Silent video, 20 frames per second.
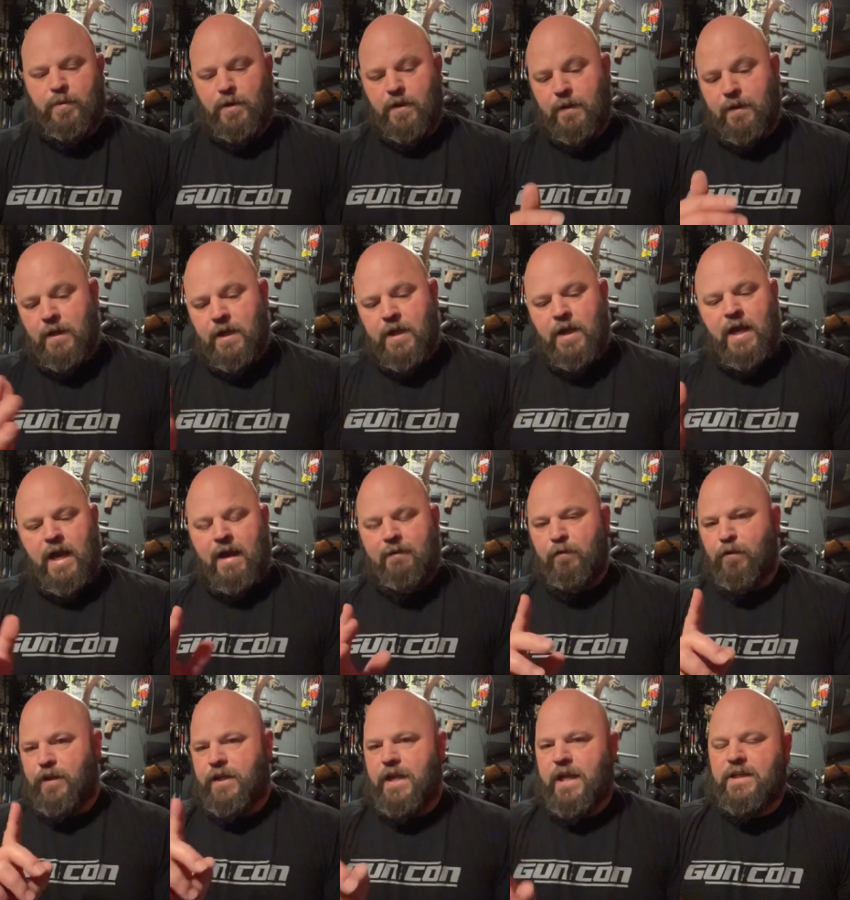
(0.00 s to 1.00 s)
But I've
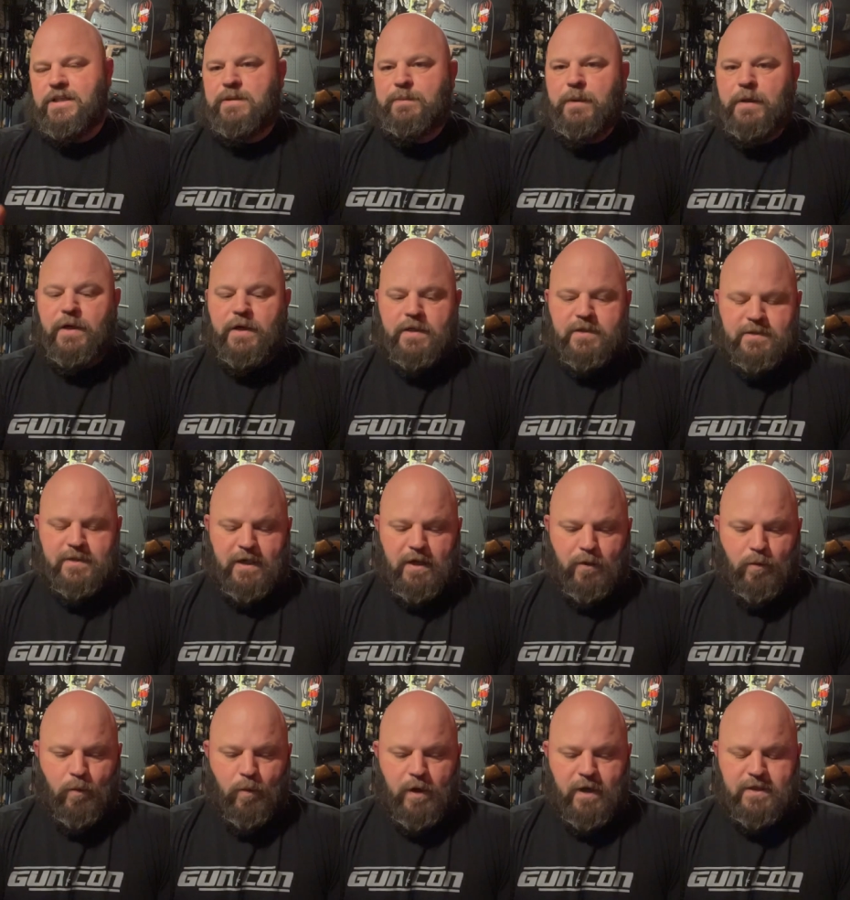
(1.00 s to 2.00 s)
only experienced
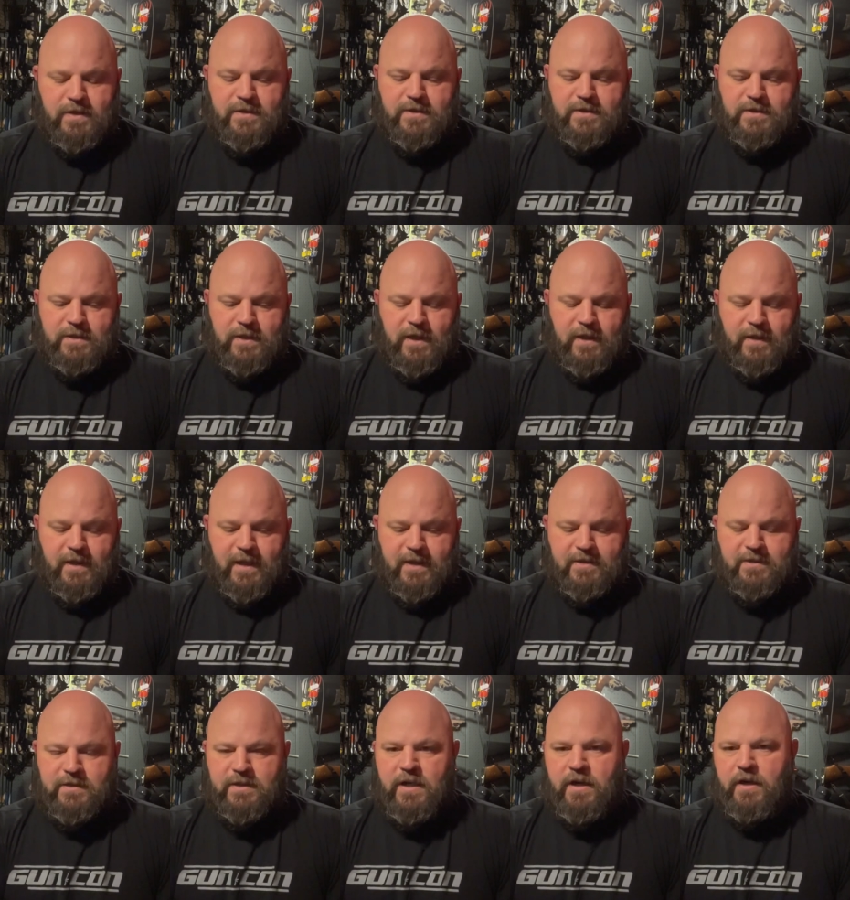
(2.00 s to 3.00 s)
that once, and
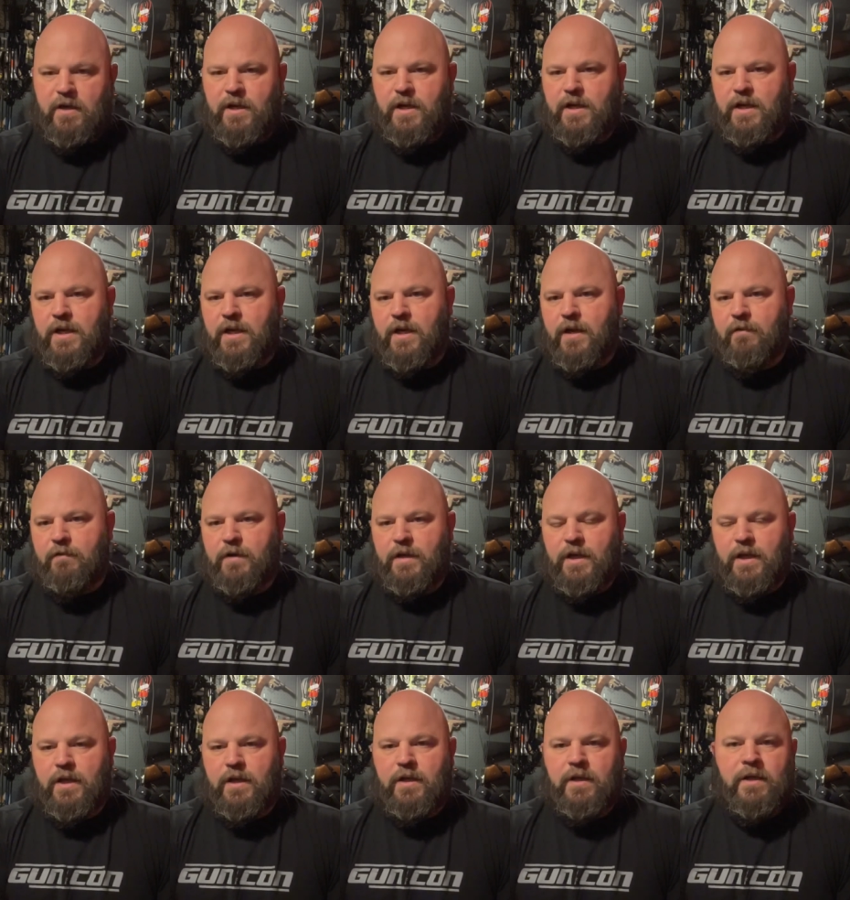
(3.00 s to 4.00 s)
that's carrying every
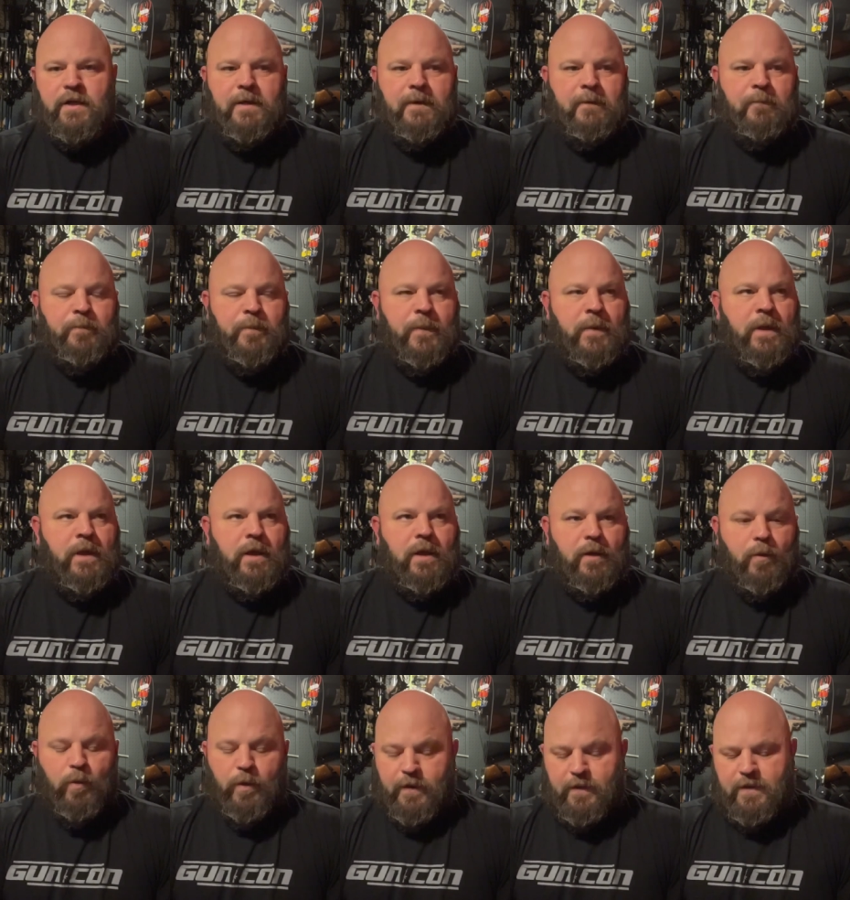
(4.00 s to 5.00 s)
day
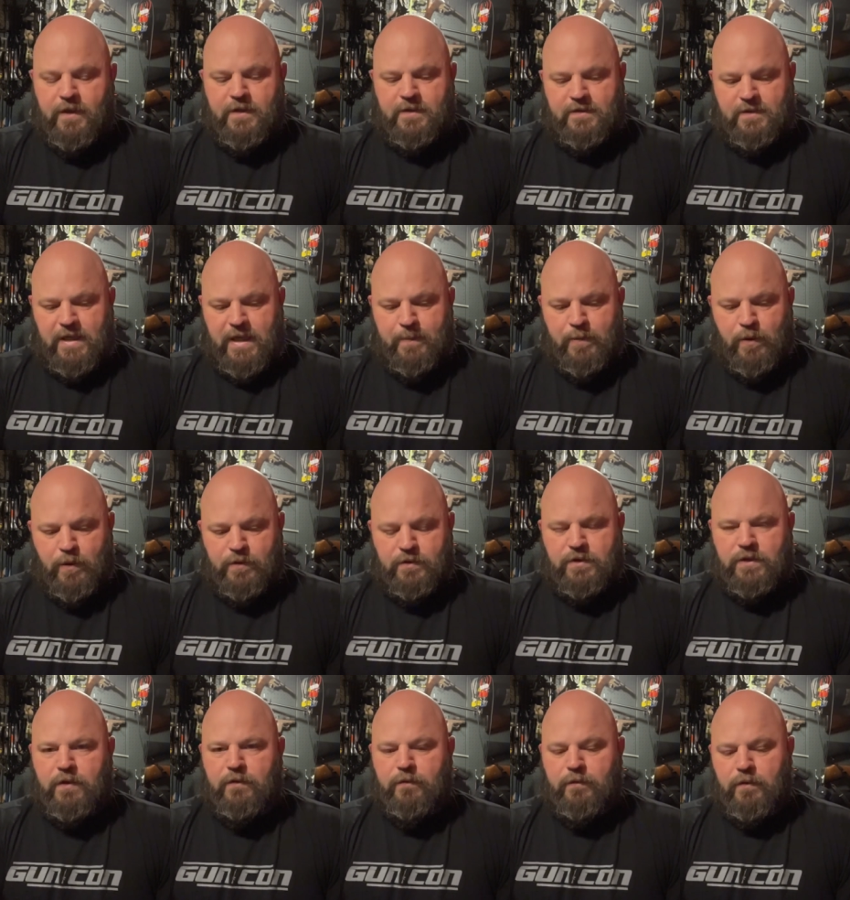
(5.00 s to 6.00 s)
with this same
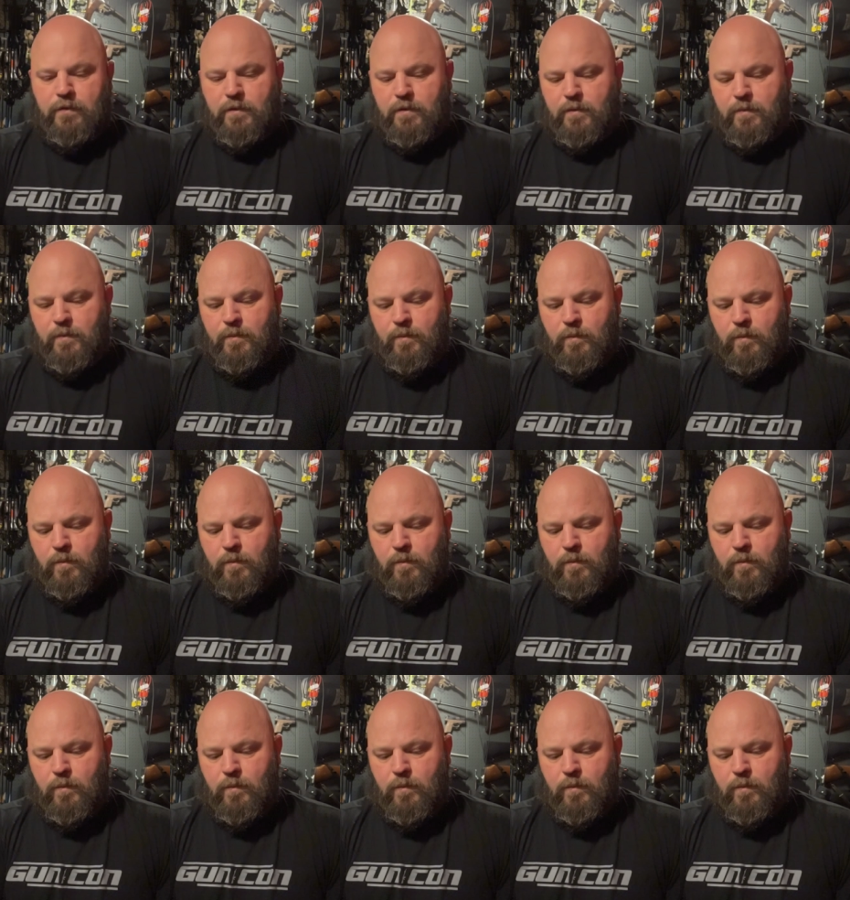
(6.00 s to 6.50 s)
holster for